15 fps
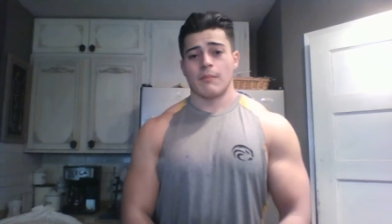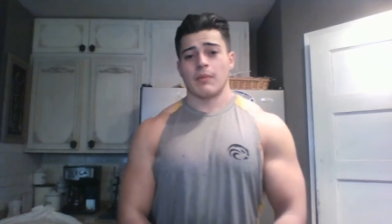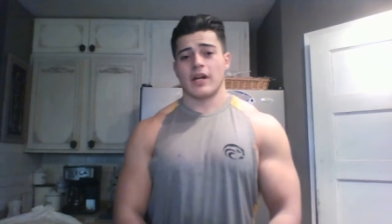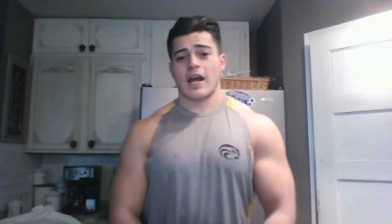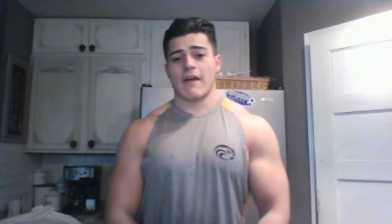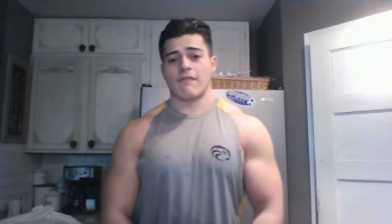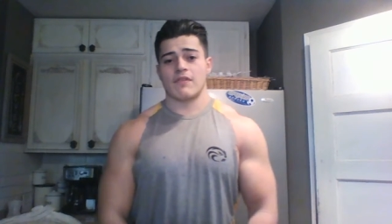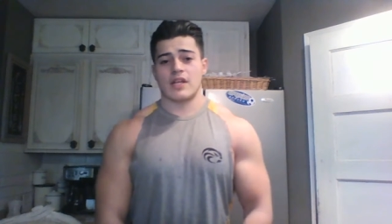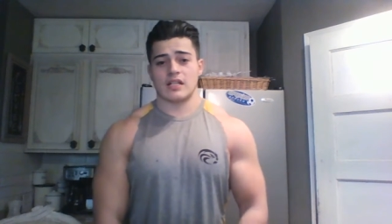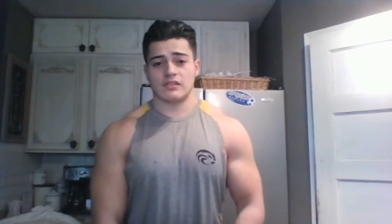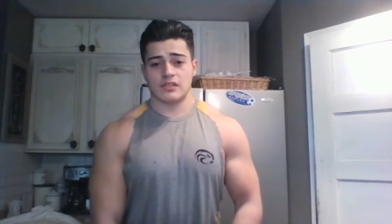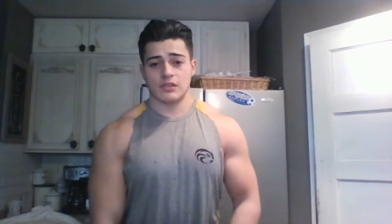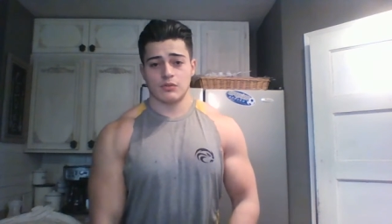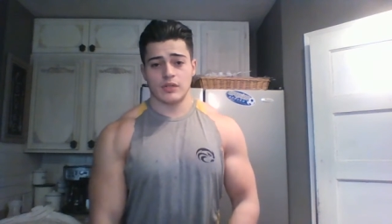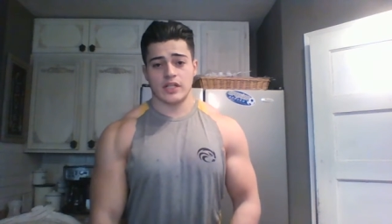But after that
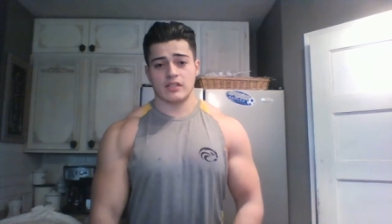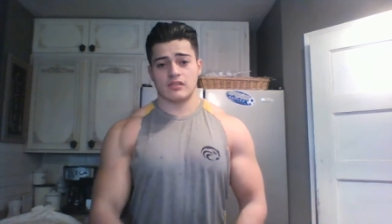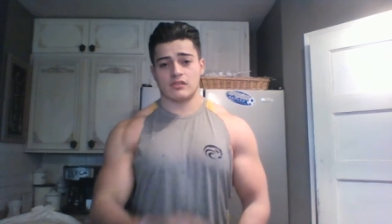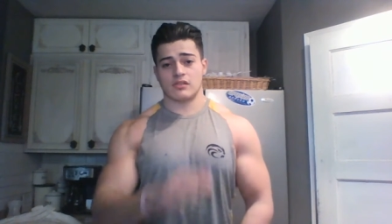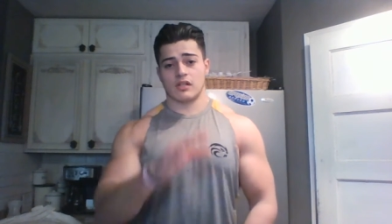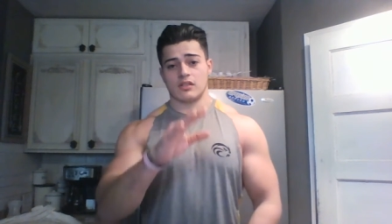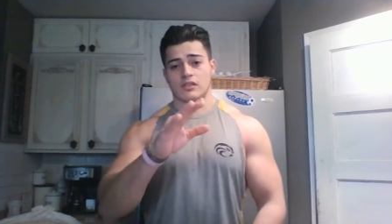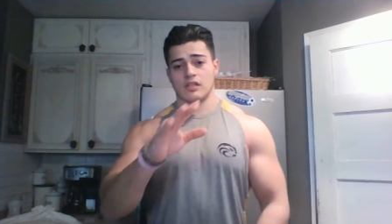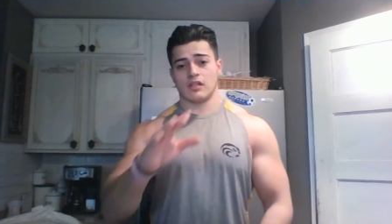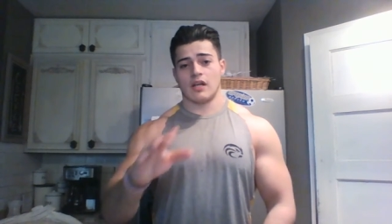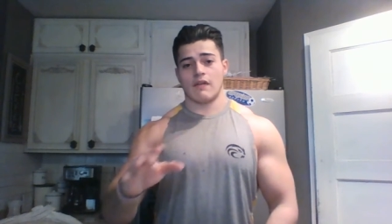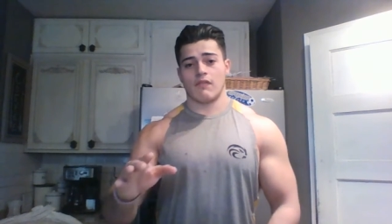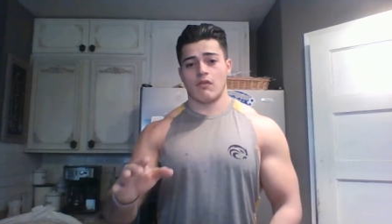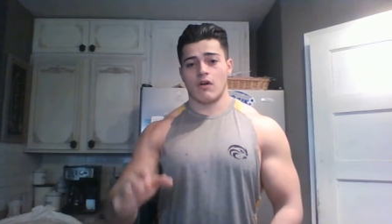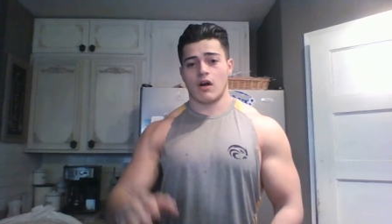2 weeks, it started to
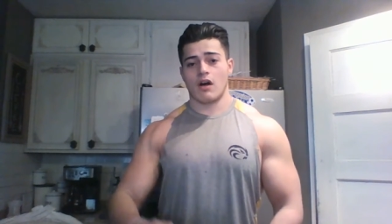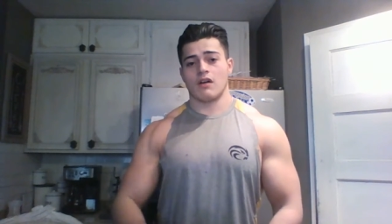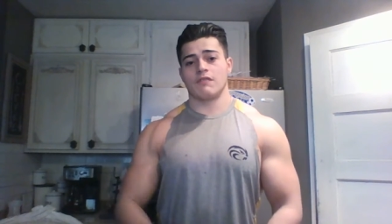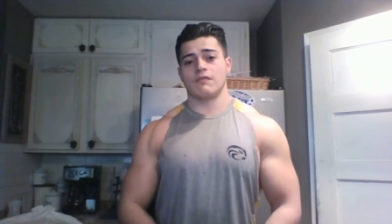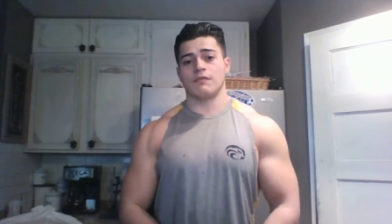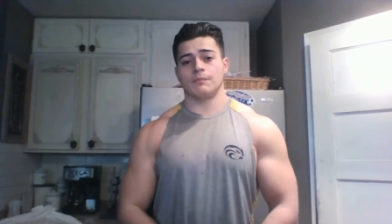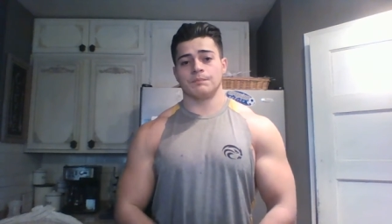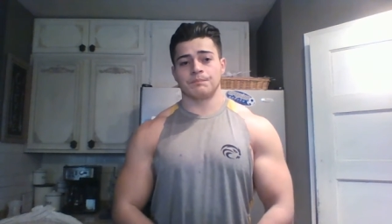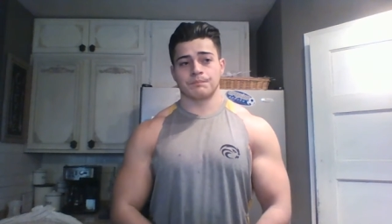level off,